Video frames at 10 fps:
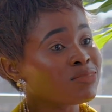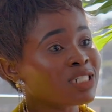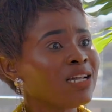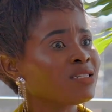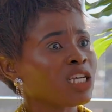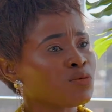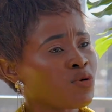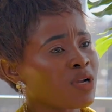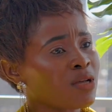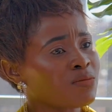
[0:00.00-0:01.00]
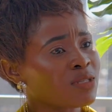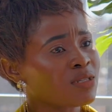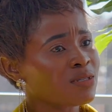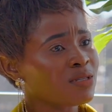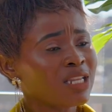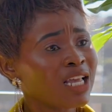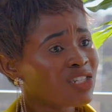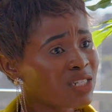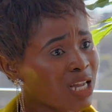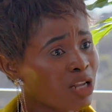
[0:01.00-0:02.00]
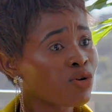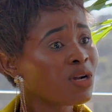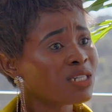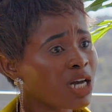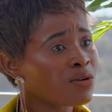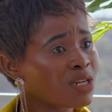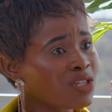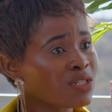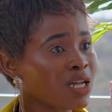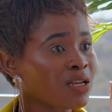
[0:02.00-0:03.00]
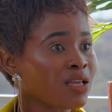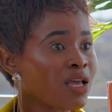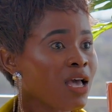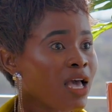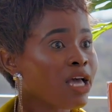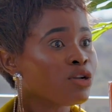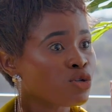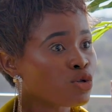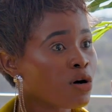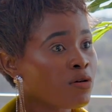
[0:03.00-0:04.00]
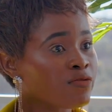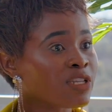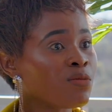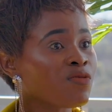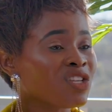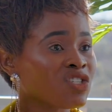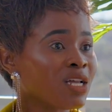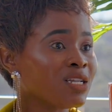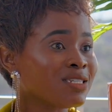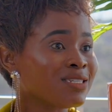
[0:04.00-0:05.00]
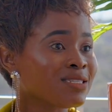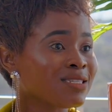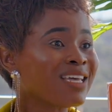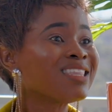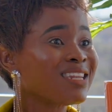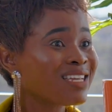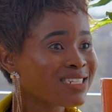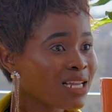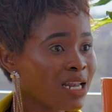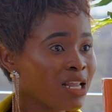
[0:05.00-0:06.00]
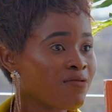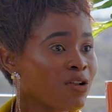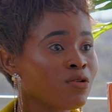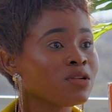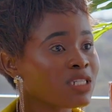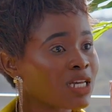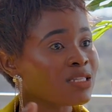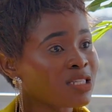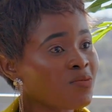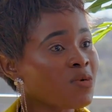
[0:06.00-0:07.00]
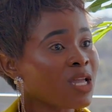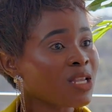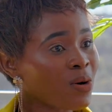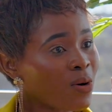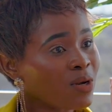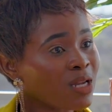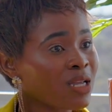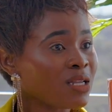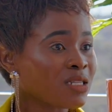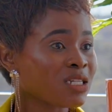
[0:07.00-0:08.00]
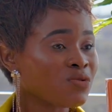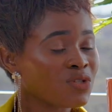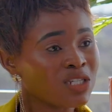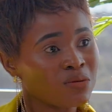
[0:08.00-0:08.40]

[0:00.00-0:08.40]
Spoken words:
run such programs nationally, roll it out nationally, and solve some of the challenges at the national level, not just somewhere in a corner in a township.